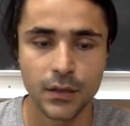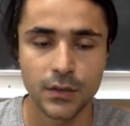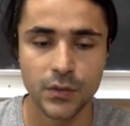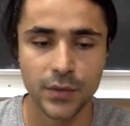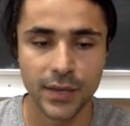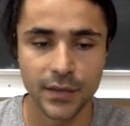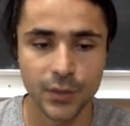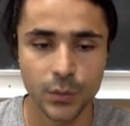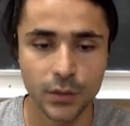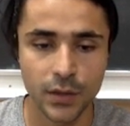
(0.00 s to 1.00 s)
so again,
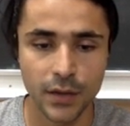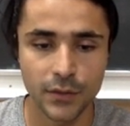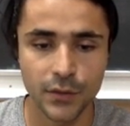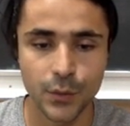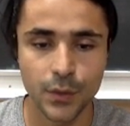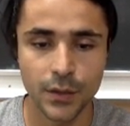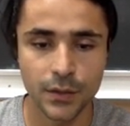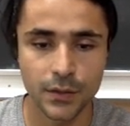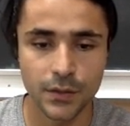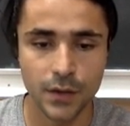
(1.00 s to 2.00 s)
you will not do
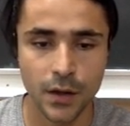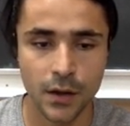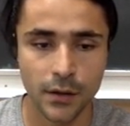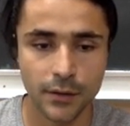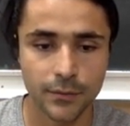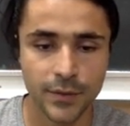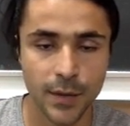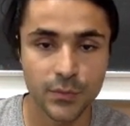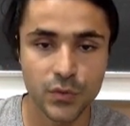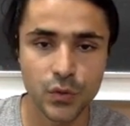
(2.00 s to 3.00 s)
these
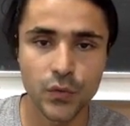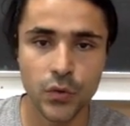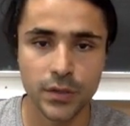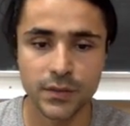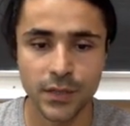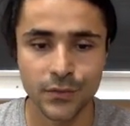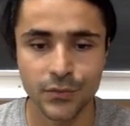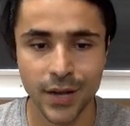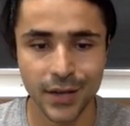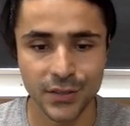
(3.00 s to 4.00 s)
Chem 247
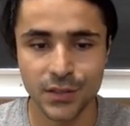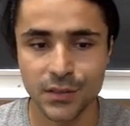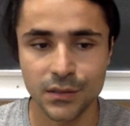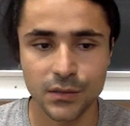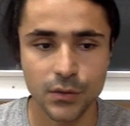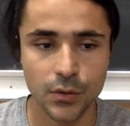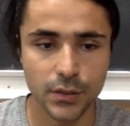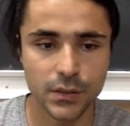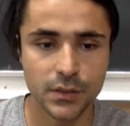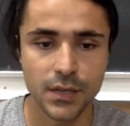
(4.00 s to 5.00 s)
reactions in this
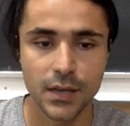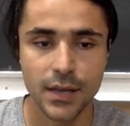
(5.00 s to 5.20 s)
course.